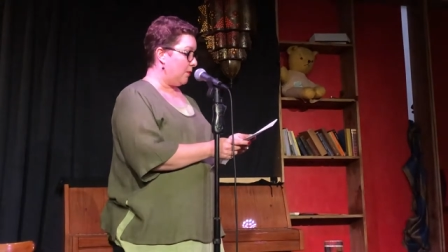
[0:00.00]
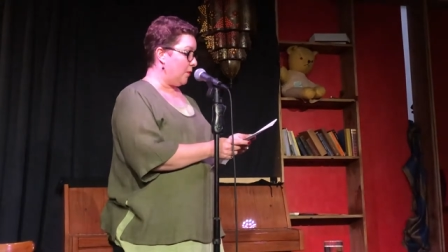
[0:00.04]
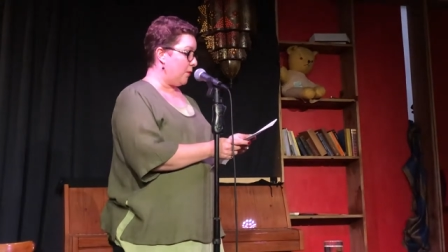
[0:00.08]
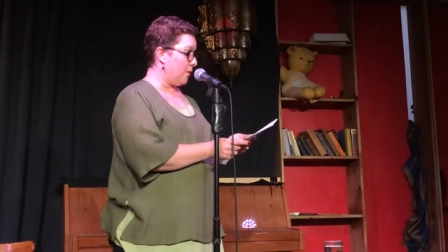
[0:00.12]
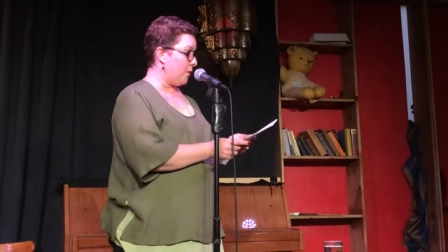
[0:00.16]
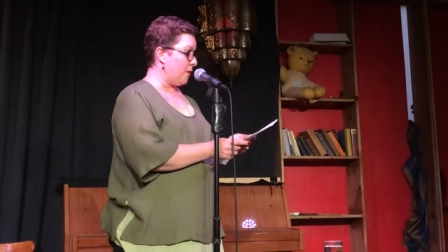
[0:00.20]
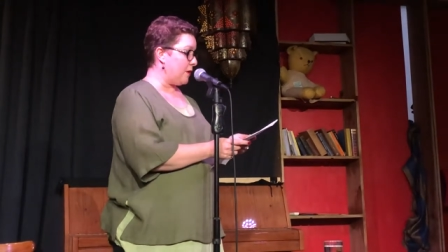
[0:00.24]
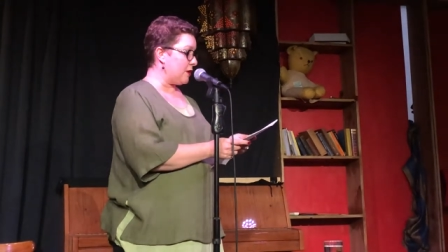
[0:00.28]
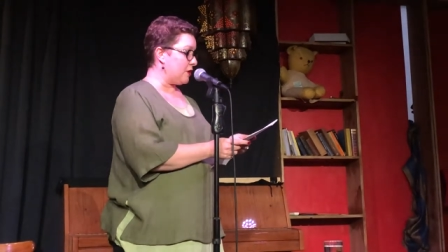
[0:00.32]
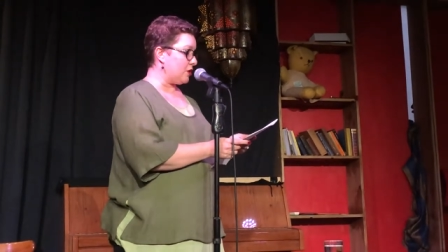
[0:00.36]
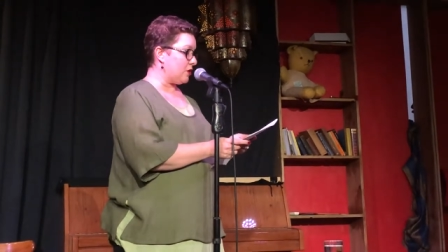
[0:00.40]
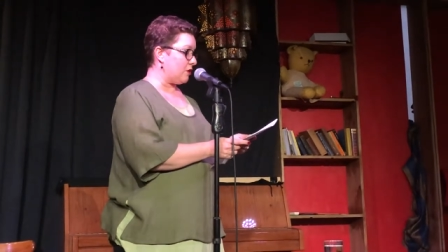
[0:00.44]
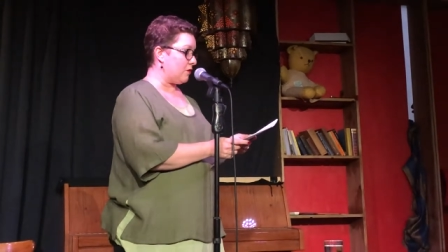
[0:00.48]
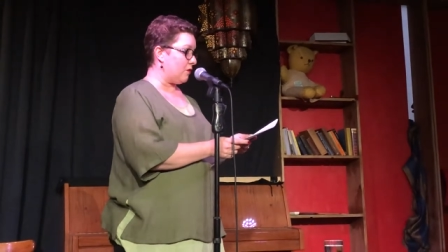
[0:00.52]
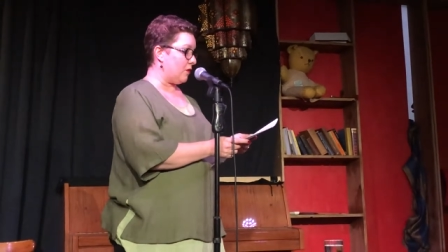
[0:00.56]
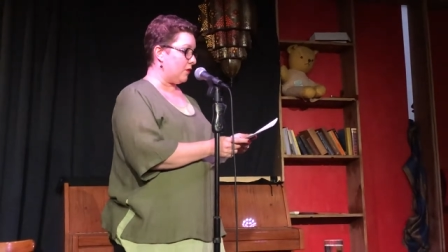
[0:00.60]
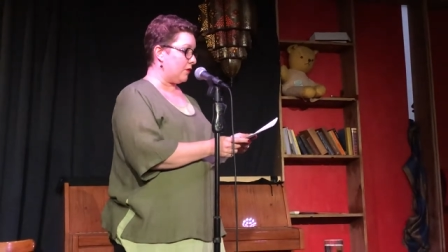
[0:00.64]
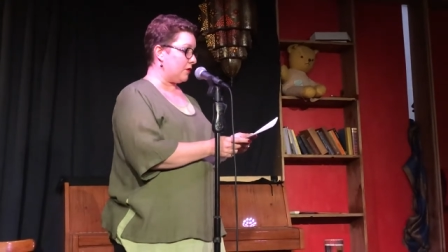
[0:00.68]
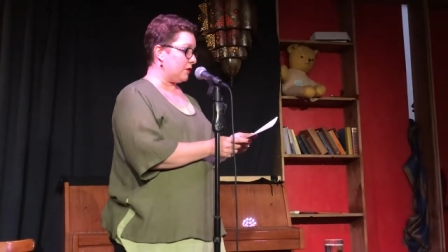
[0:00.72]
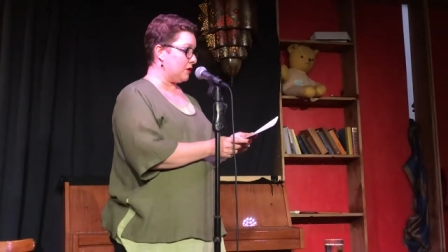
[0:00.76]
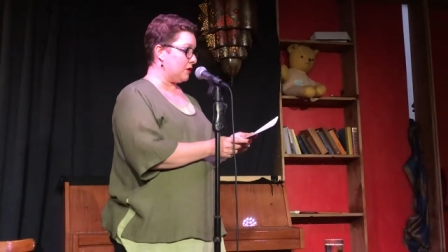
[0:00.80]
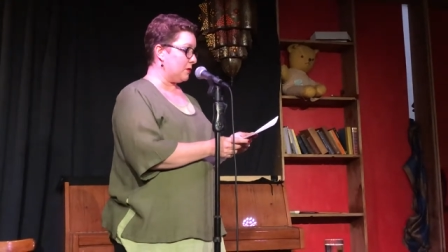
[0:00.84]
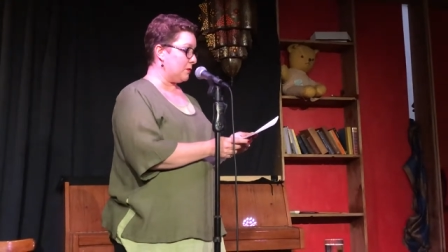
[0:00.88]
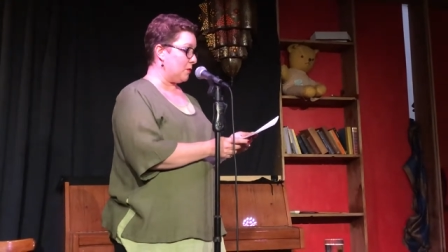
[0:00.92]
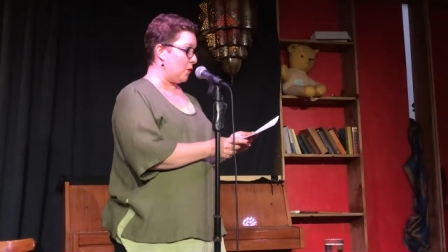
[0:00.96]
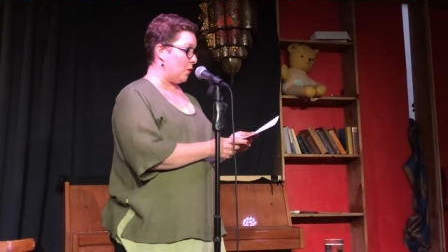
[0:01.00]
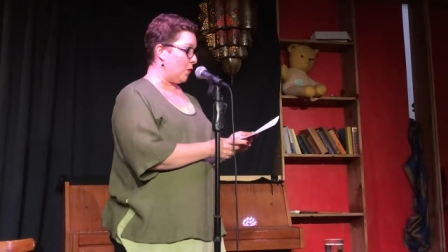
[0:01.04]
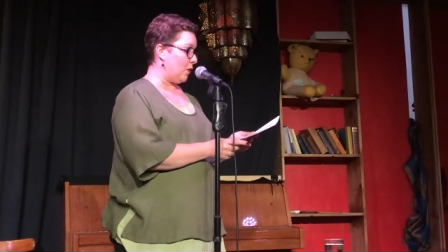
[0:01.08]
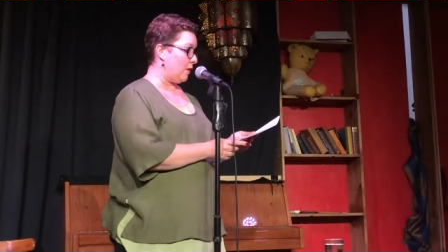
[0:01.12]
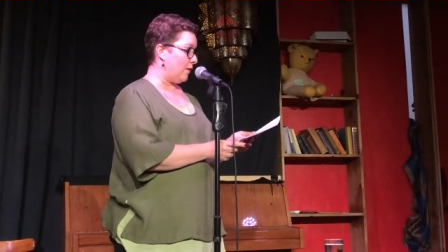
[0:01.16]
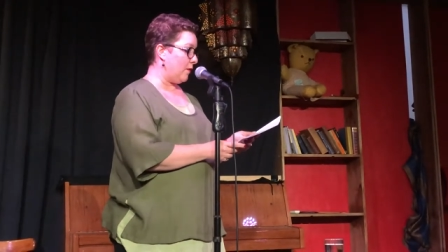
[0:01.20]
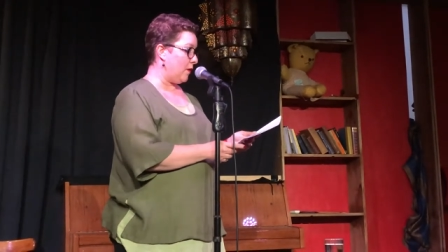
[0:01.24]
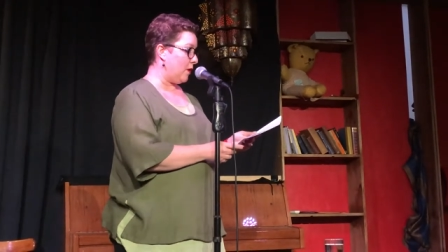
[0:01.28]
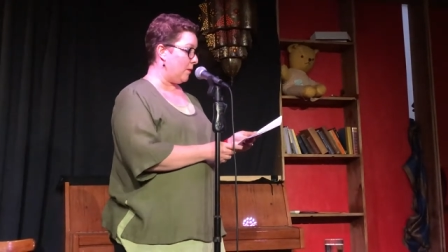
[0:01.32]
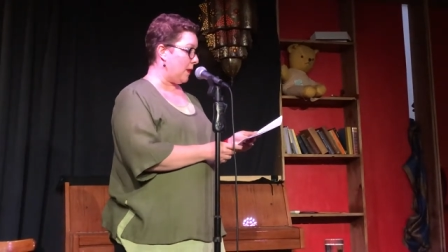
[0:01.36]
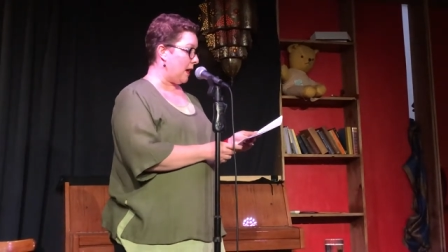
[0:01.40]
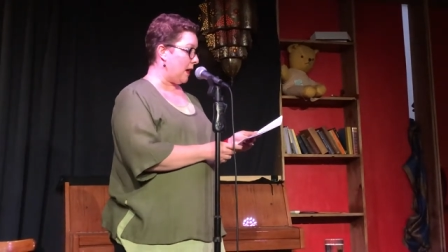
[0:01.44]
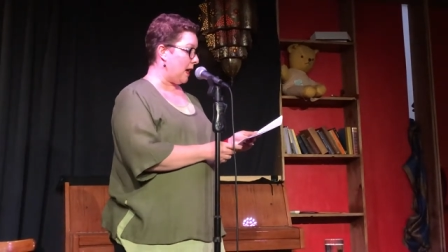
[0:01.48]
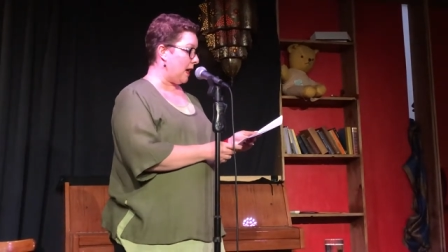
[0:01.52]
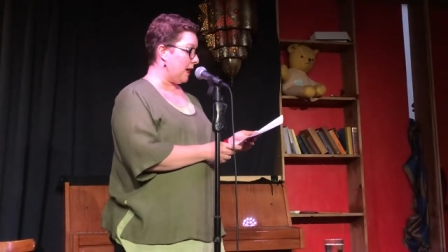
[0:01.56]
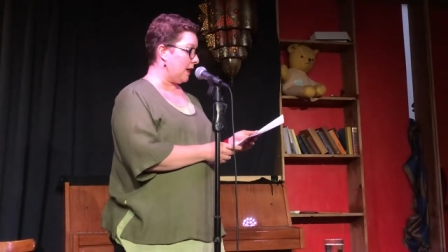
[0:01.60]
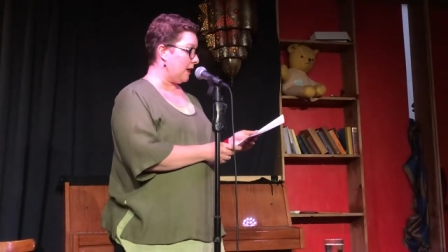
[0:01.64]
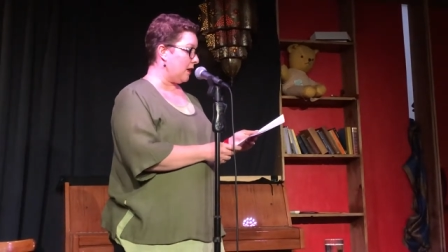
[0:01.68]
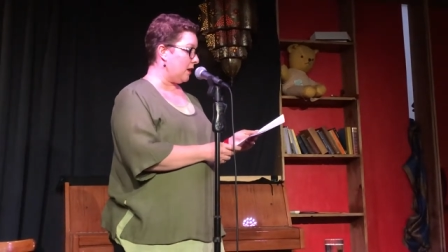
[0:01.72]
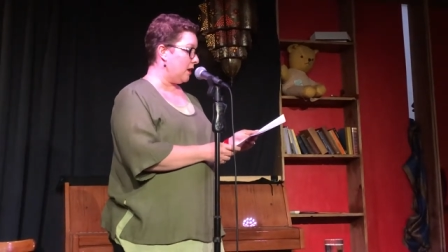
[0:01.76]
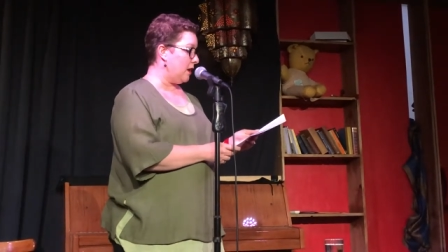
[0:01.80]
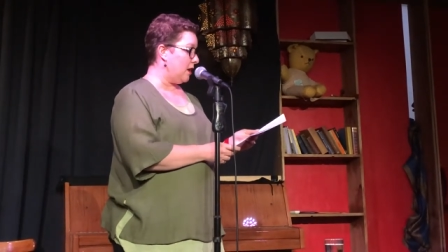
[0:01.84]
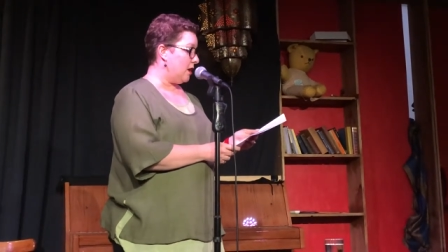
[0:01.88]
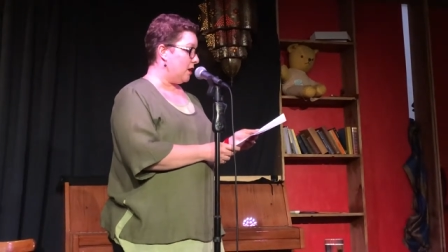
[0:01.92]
pressure on the small of her back,